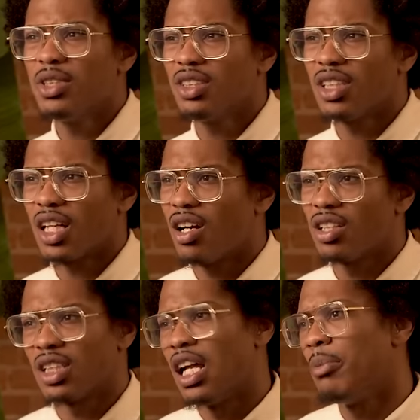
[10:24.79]
much does that
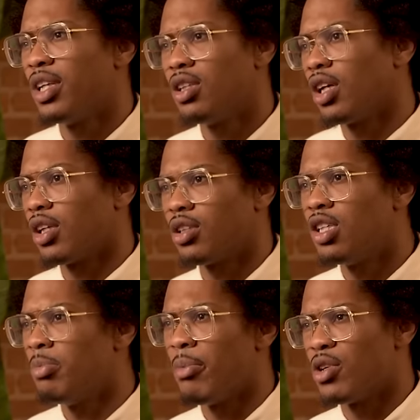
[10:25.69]
cost? And how many like
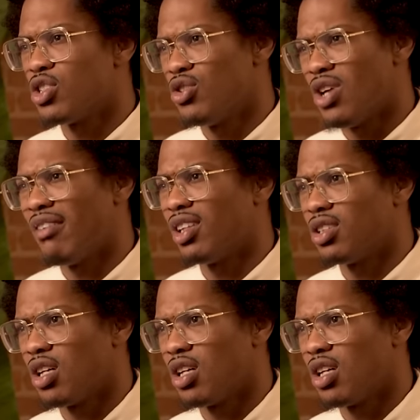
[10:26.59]
team members did you have at the